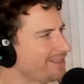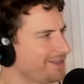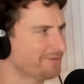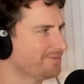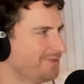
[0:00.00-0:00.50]

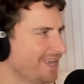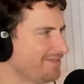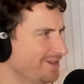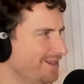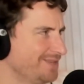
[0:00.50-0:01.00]
Like,
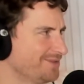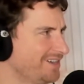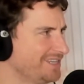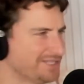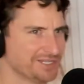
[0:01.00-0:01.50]
whatever, it is what it
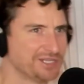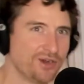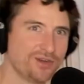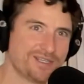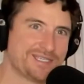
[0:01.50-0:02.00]
is. Just
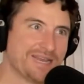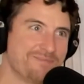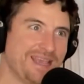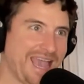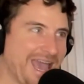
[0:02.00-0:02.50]
don't send
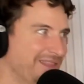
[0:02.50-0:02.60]
me out